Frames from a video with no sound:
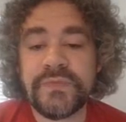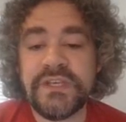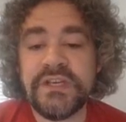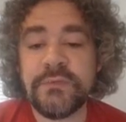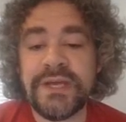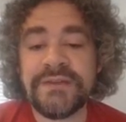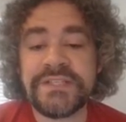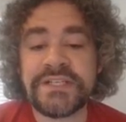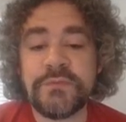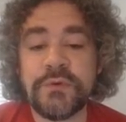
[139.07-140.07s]
Here we have the
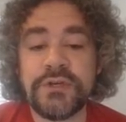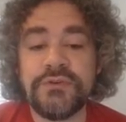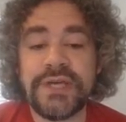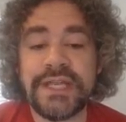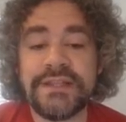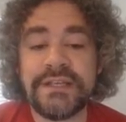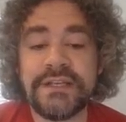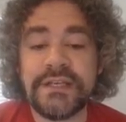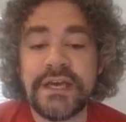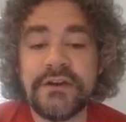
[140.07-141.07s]
section where we're creating the
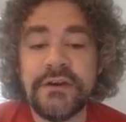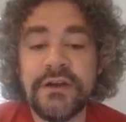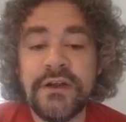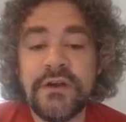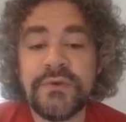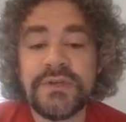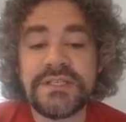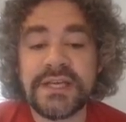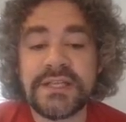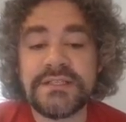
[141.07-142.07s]
indicator. We
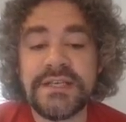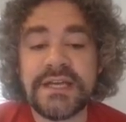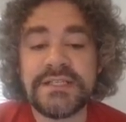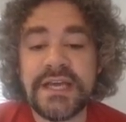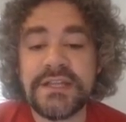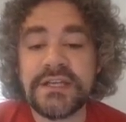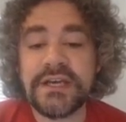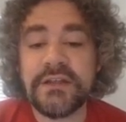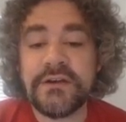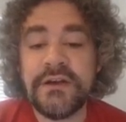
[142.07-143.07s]
select the text and the
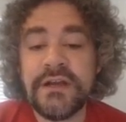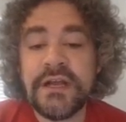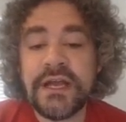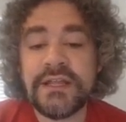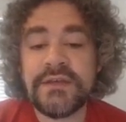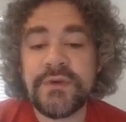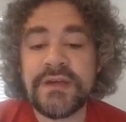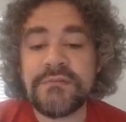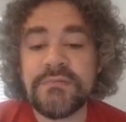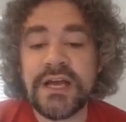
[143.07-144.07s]
color. And then we
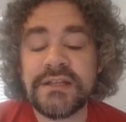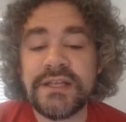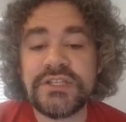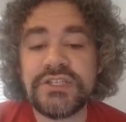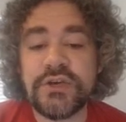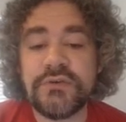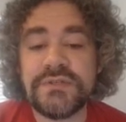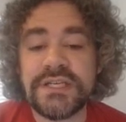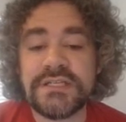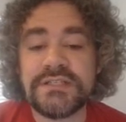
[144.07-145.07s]
have the block that
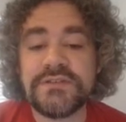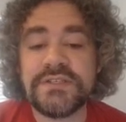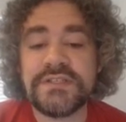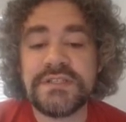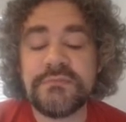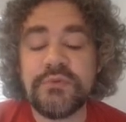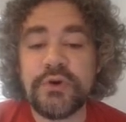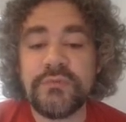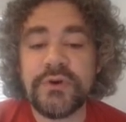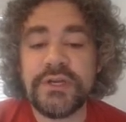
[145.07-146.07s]
shows it. So this is an
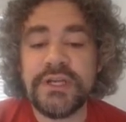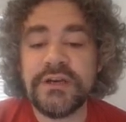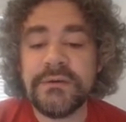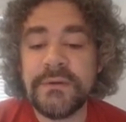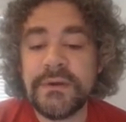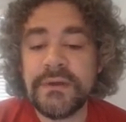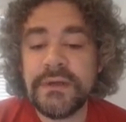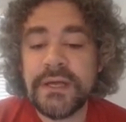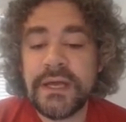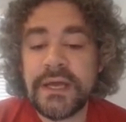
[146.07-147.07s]
important one here.
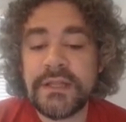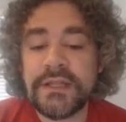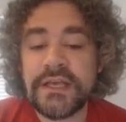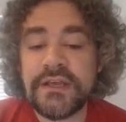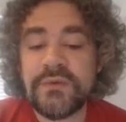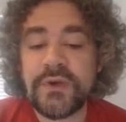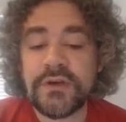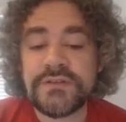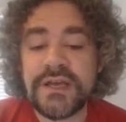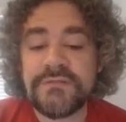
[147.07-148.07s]
And then we
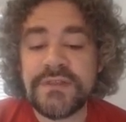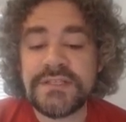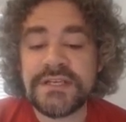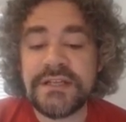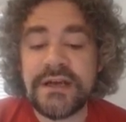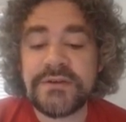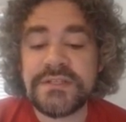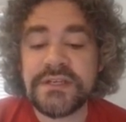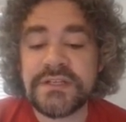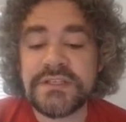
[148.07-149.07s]
also have things that allow us
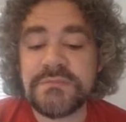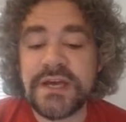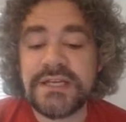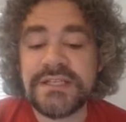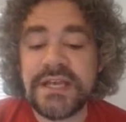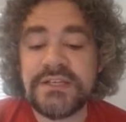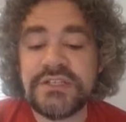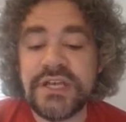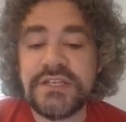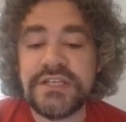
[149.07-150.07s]
to customize and
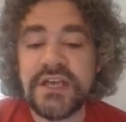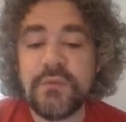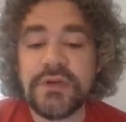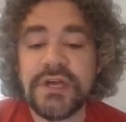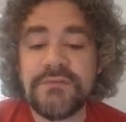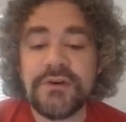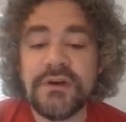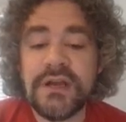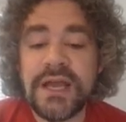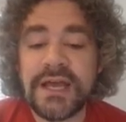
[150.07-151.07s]
change it. And we'll cover,
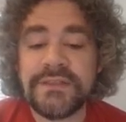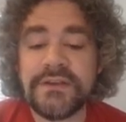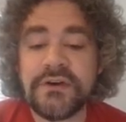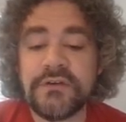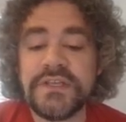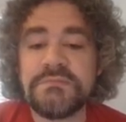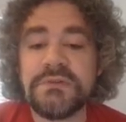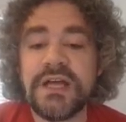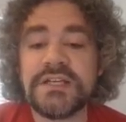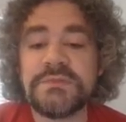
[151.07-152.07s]
I think, all these
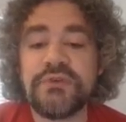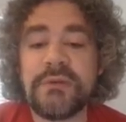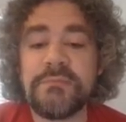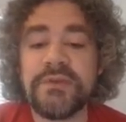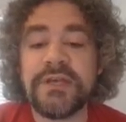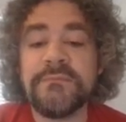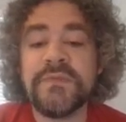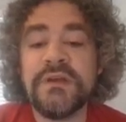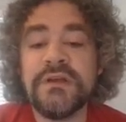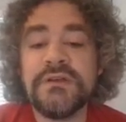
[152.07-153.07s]
blocks probably.
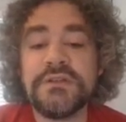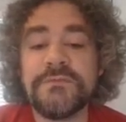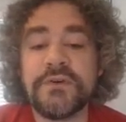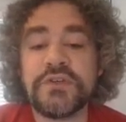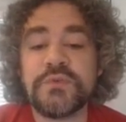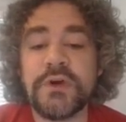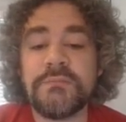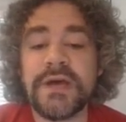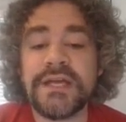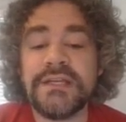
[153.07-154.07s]
So the first one,
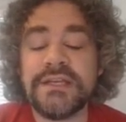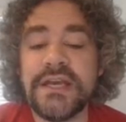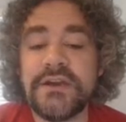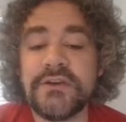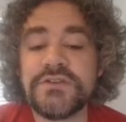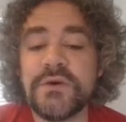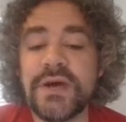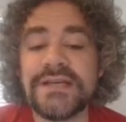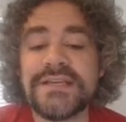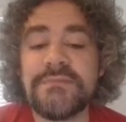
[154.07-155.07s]
my indicator. So
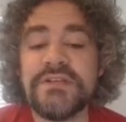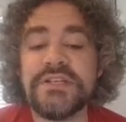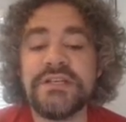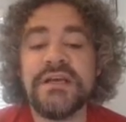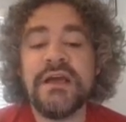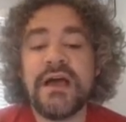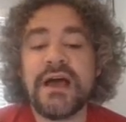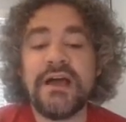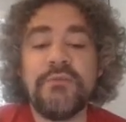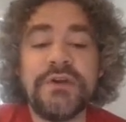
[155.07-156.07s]
as I mentioned,
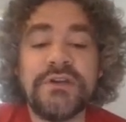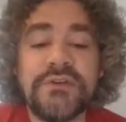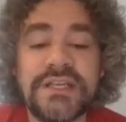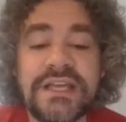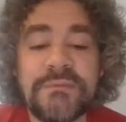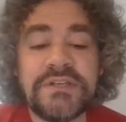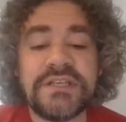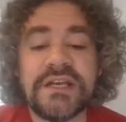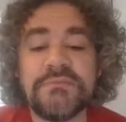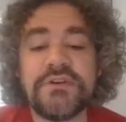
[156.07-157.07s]
I want to create damage
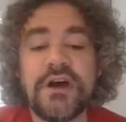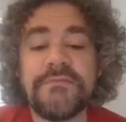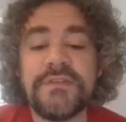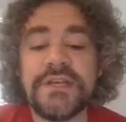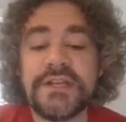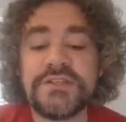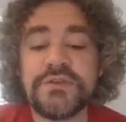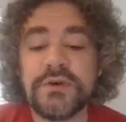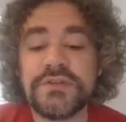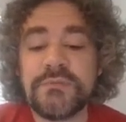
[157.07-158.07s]
that comes off of the
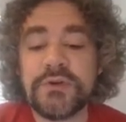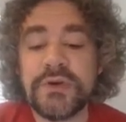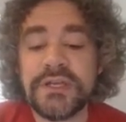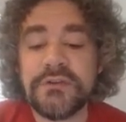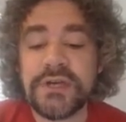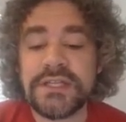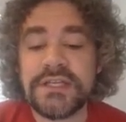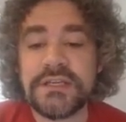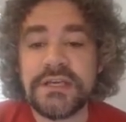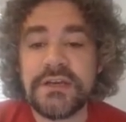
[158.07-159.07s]
dinosaur. So I'm going to go ahead and create the
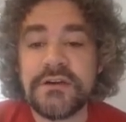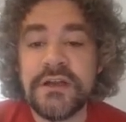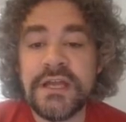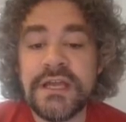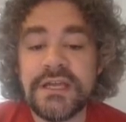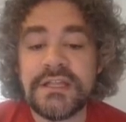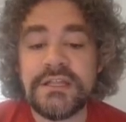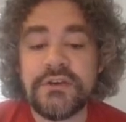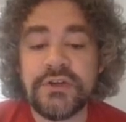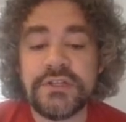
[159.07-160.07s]
indicator in
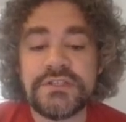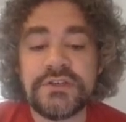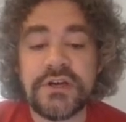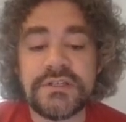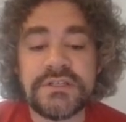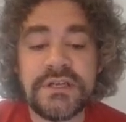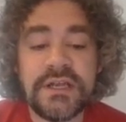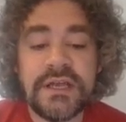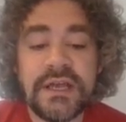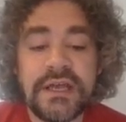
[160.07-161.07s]
the start.
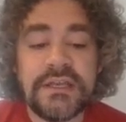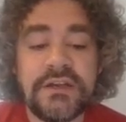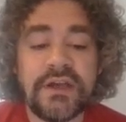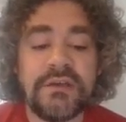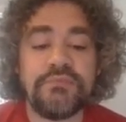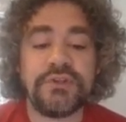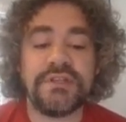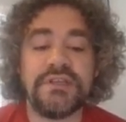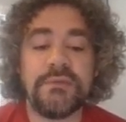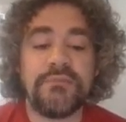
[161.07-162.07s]
And here I can put the
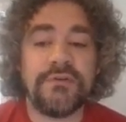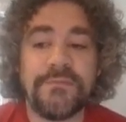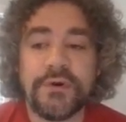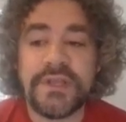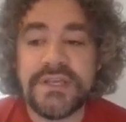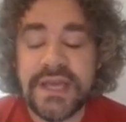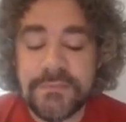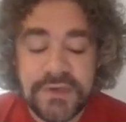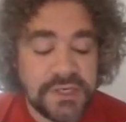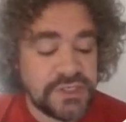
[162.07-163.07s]
number for the
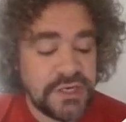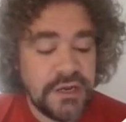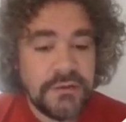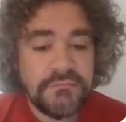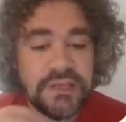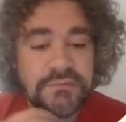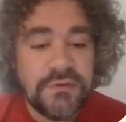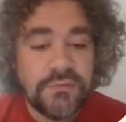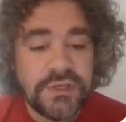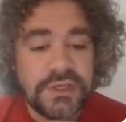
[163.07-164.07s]
damage. Maybe
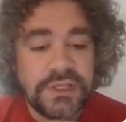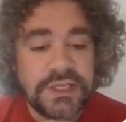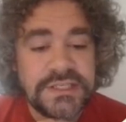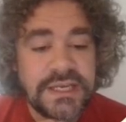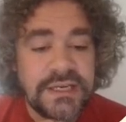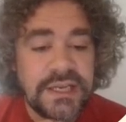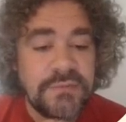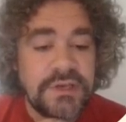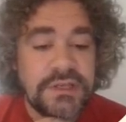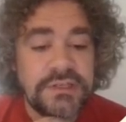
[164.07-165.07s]
we're dealing 10
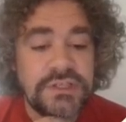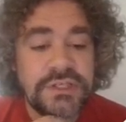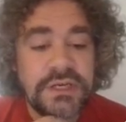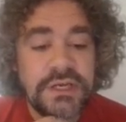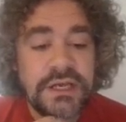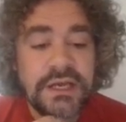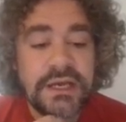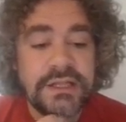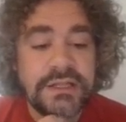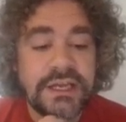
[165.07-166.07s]
damage.
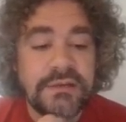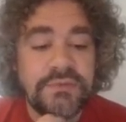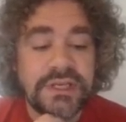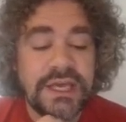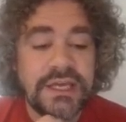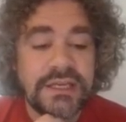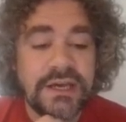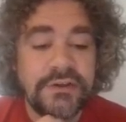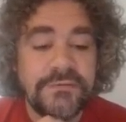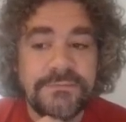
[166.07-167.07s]
And then I can pick a
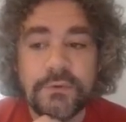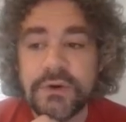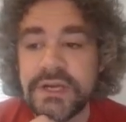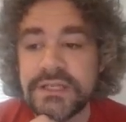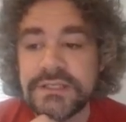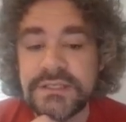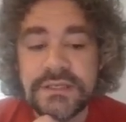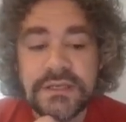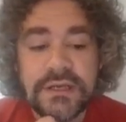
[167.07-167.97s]
color for it.